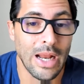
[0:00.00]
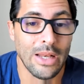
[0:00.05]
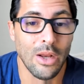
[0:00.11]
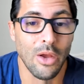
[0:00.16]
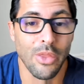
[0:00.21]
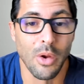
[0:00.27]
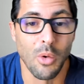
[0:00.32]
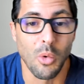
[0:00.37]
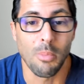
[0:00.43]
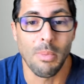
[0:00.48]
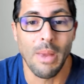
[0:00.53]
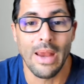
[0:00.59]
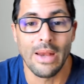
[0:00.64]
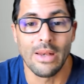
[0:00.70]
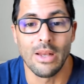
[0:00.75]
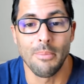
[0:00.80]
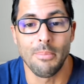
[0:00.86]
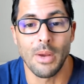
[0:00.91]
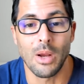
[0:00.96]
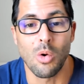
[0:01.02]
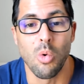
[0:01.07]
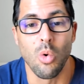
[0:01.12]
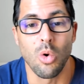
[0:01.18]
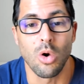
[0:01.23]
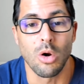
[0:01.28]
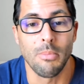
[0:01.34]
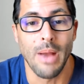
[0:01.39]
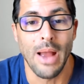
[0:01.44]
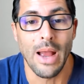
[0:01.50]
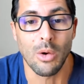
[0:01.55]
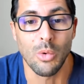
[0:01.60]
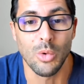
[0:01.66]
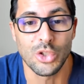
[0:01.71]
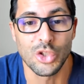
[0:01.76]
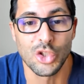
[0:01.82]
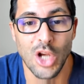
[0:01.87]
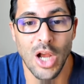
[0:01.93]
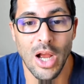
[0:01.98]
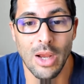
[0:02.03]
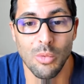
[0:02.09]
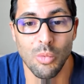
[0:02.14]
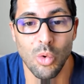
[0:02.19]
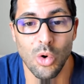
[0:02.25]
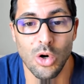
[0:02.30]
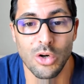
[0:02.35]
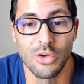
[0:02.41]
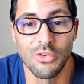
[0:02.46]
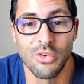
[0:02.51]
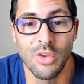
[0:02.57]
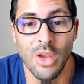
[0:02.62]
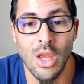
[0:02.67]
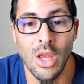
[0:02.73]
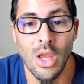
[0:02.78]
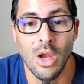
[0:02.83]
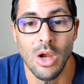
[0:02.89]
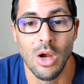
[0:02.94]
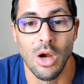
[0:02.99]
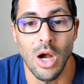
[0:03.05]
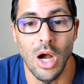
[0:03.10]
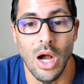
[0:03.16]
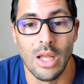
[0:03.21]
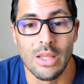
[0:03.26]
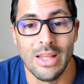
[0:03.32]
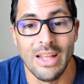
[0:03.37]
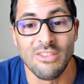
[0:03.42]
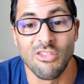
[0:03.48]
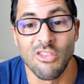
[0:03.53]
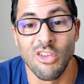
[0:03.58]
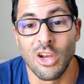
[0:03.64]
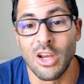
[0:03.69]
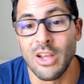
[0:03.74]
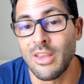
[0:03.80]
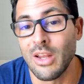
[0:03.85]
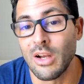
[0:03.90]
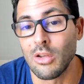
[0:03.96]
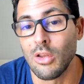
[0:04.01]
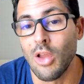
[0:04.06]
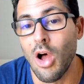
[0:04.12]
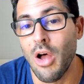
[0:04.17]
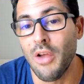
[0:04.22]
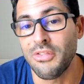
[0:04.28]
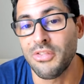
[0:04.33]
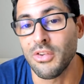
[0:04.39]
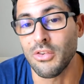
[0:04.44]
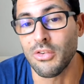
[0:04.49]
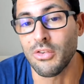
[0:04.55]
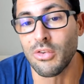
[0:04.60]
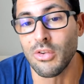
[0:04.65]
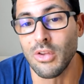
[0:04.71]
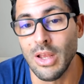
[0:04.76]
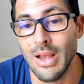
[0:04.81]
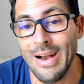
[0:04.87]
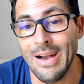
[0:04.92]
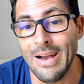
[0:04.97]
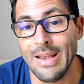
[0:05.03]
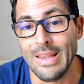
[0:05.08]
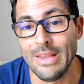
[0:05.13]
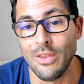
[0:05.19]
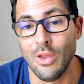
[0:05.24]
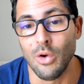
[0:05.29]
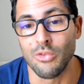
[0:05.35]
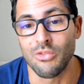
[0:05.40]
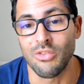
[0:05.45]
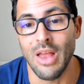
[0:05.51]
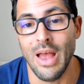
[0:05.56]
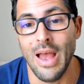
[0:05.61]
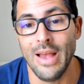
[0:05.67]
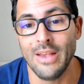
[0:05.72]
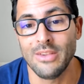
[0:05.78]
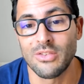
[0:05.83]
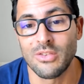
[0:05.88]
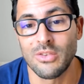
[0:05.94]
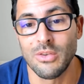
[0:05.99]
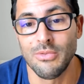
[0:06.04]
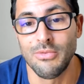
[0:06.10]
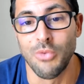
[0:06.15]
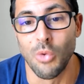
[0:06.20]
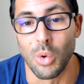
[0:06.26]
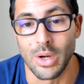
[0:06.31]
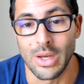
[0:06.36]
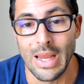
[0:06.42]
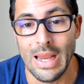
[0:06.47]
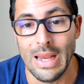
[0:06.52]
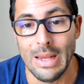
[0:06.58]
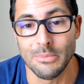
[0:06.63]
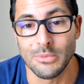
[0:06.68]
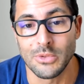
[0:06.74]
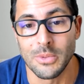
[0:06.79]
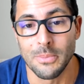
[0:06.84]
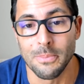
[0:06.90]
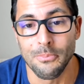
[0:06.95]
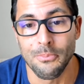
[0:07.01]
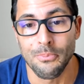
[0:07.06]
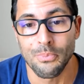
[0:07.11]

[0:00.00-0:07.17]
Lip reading: I know they were banged up at quarterback with Shai Werts. Let's look at their losses in those last 4 games.